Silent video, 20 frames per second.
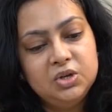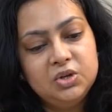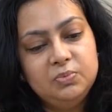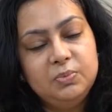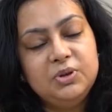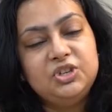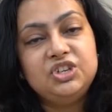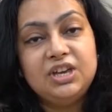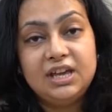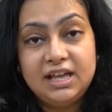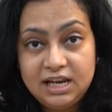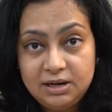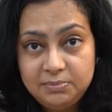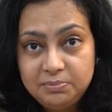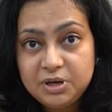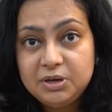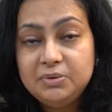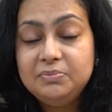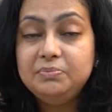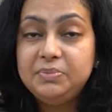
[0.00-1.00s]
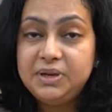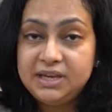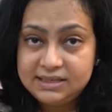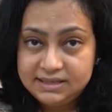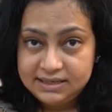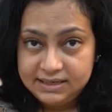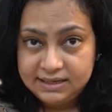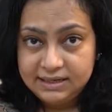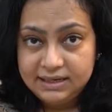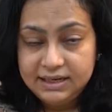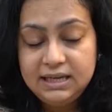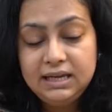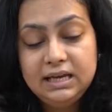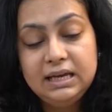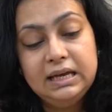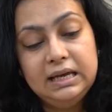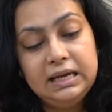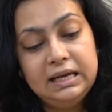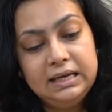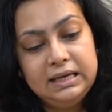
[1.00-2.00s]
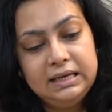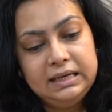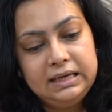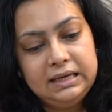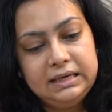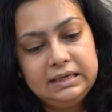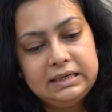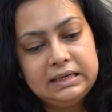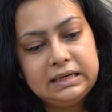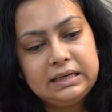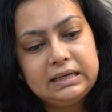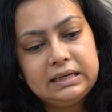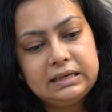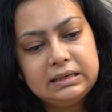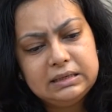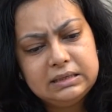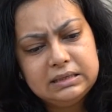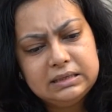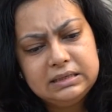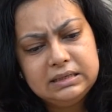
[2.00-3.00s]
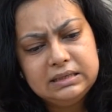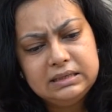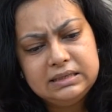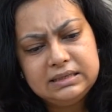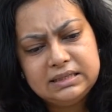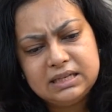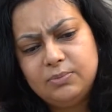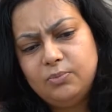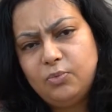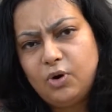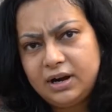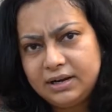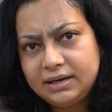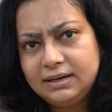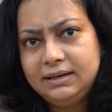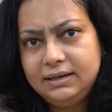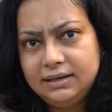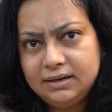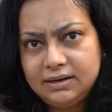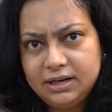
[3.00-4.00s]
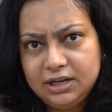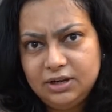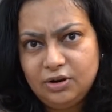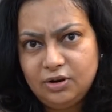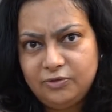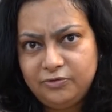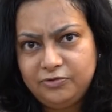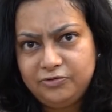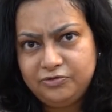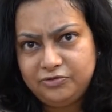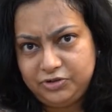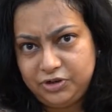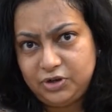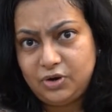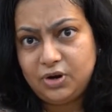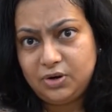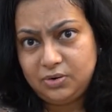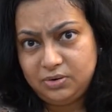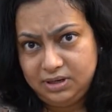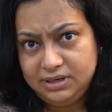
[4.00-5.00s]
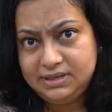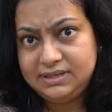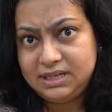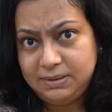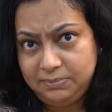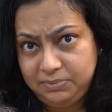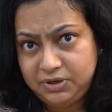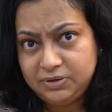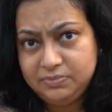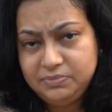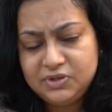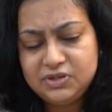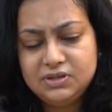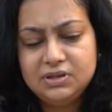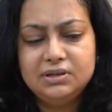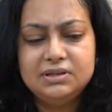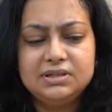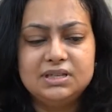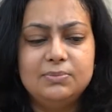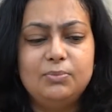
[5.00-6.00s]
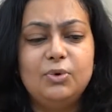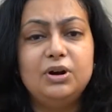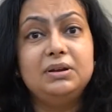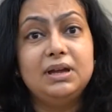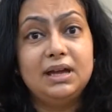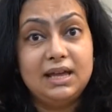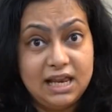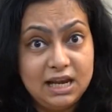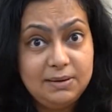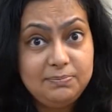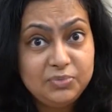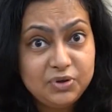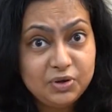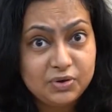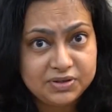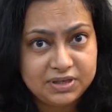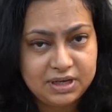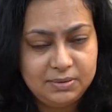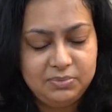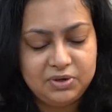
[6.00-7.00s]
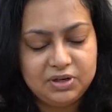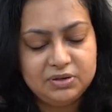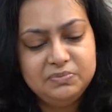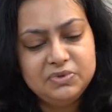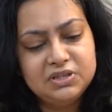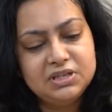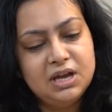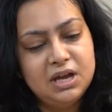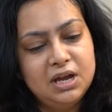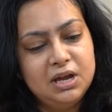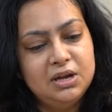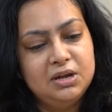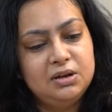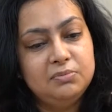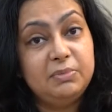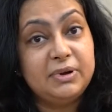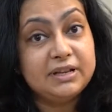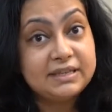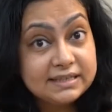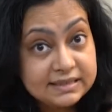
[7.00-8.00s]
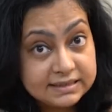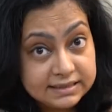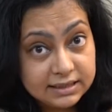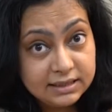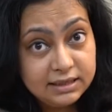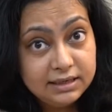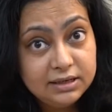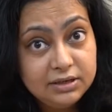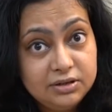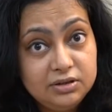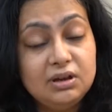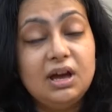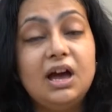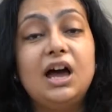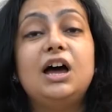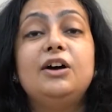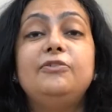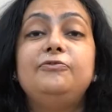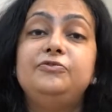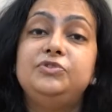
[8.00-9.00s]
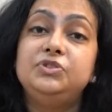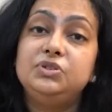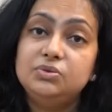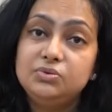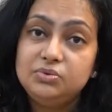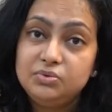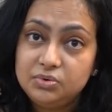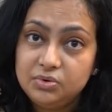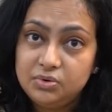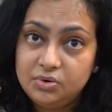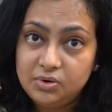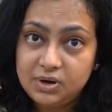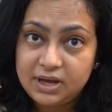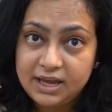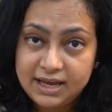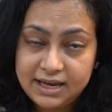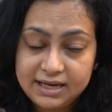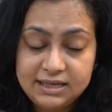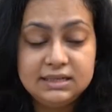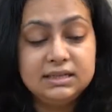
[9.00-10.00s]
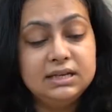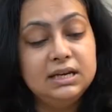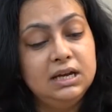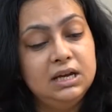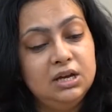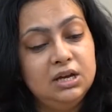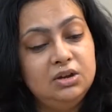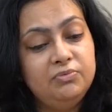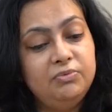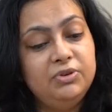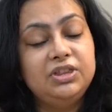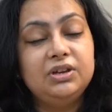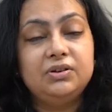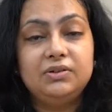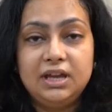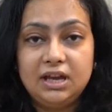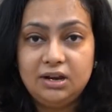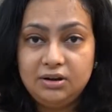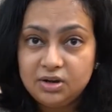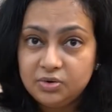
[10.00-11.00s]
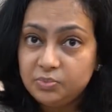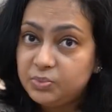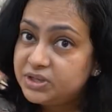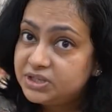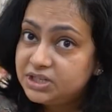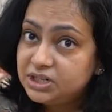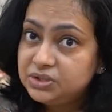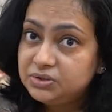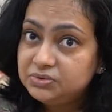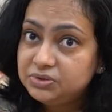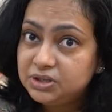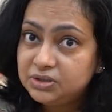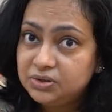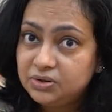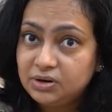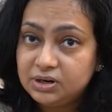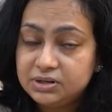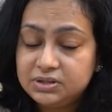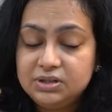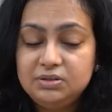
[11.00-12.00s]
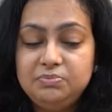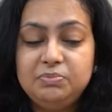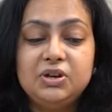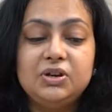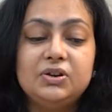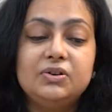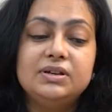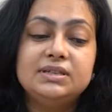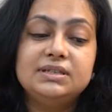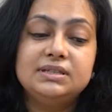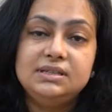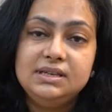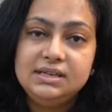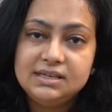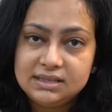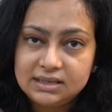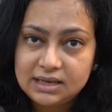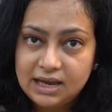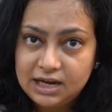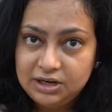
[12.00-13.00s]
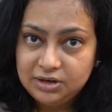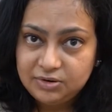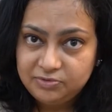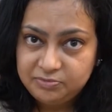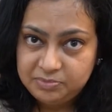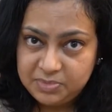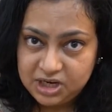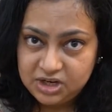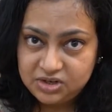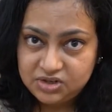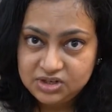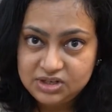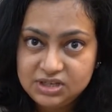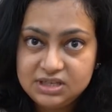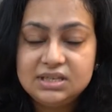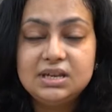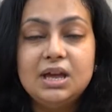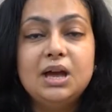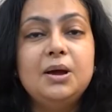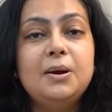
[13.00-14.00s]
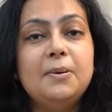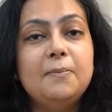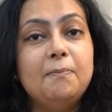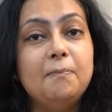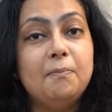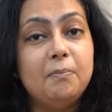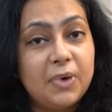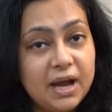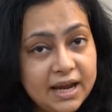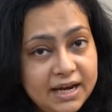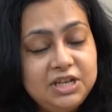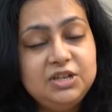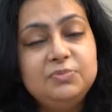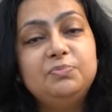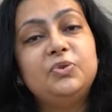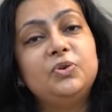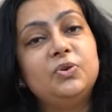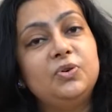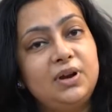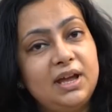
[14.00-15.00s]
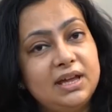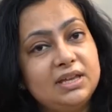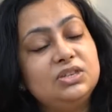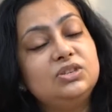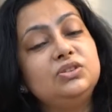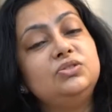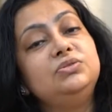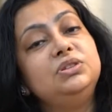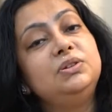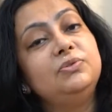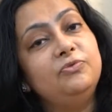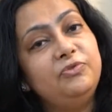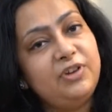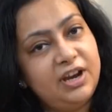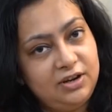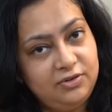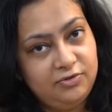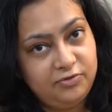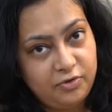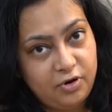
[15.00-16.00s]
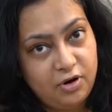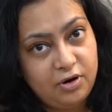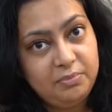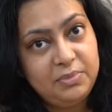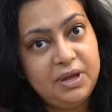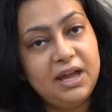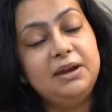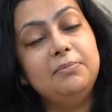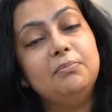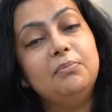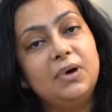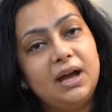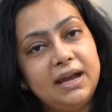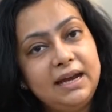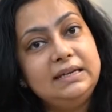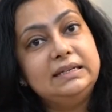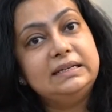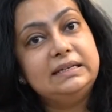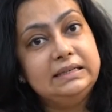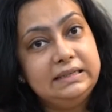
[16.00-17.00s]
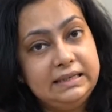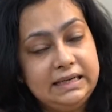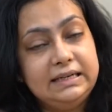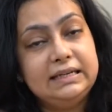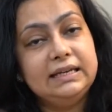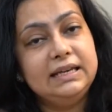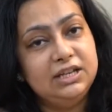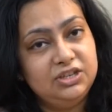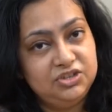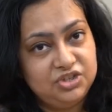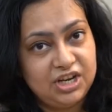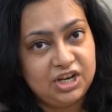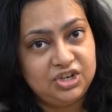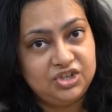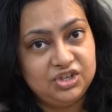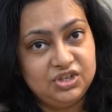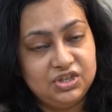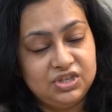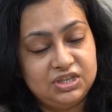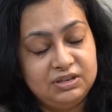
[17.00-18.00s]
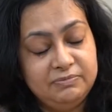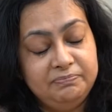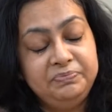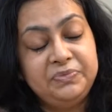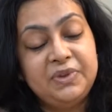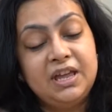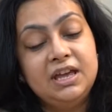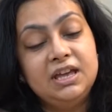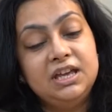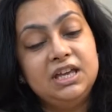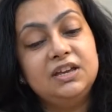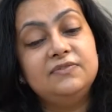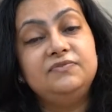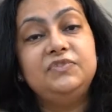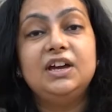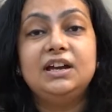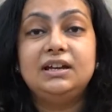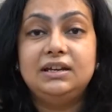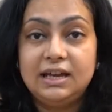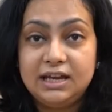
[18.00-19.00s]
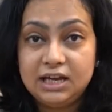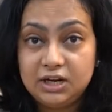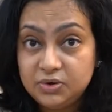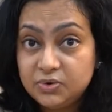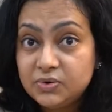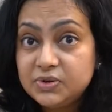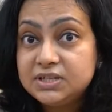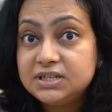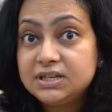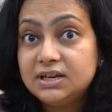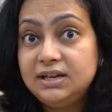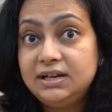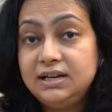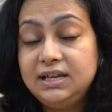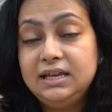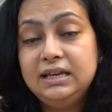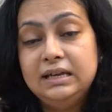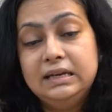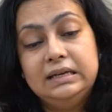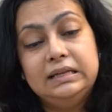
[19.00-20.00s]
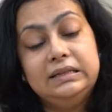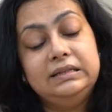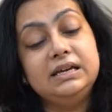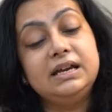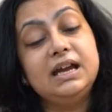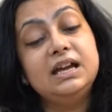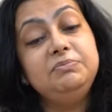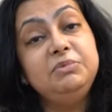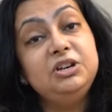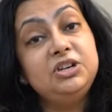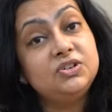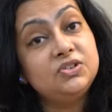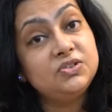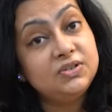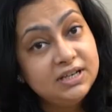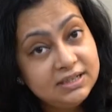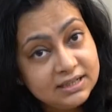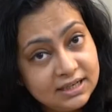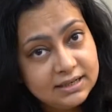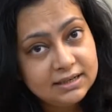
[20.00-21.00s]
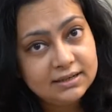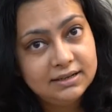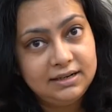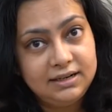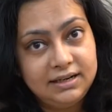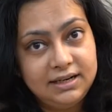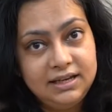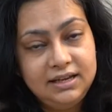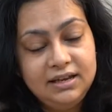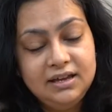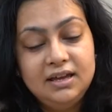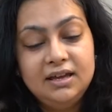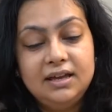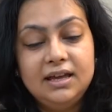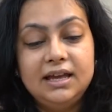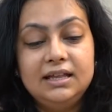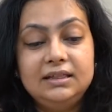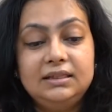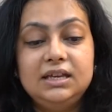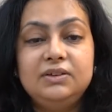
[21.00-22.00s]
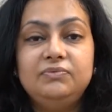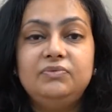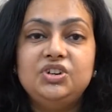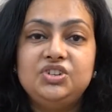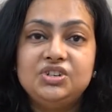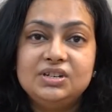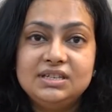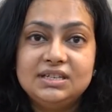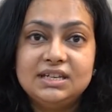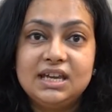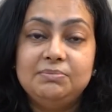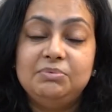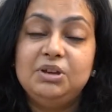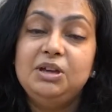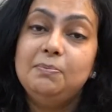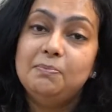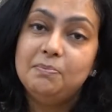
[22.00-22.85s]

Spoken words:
which help basically in somewhat clearing of your symptoms, somewhat help your symptoms, but still you have to go ahead with a regular visit to the doctor, because these kind of patients might progress to the wet form and might need injections. If they are diagnosed early, they can be treated early and their visions can be